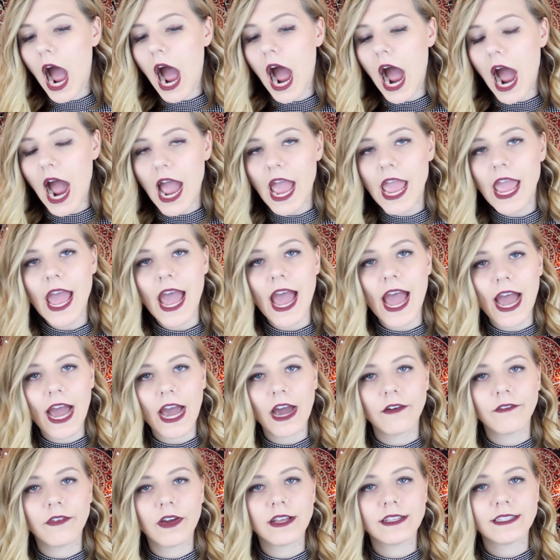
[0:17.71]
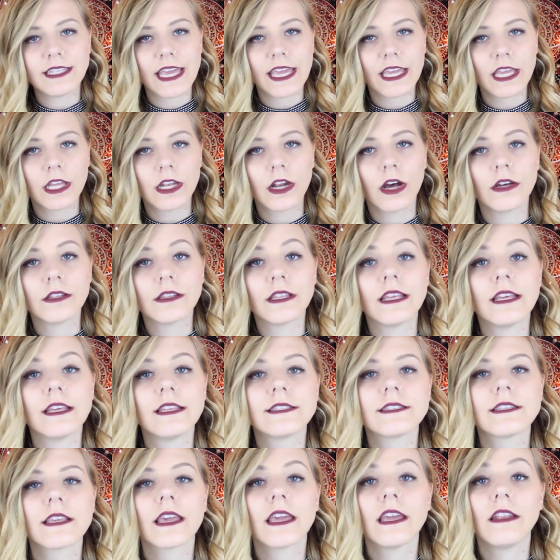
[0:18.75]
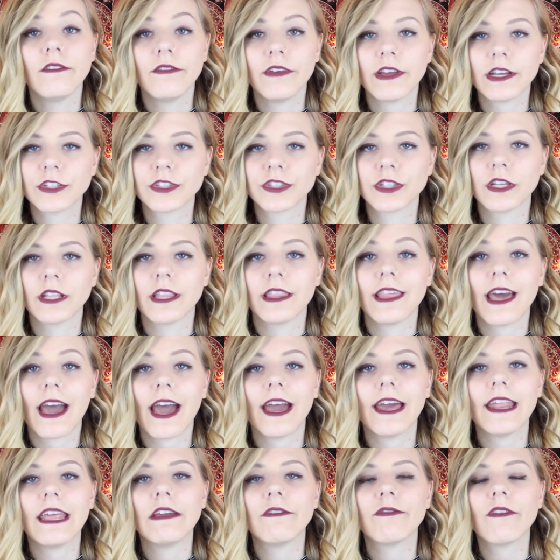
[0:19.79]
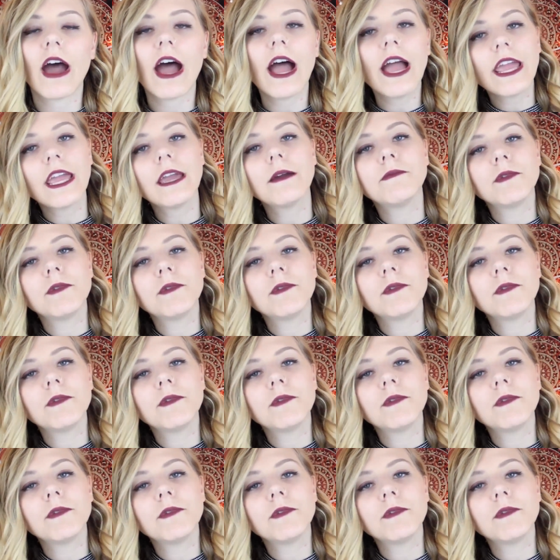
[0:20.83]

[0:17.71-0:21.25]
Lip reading: I have taken on this conviction that if I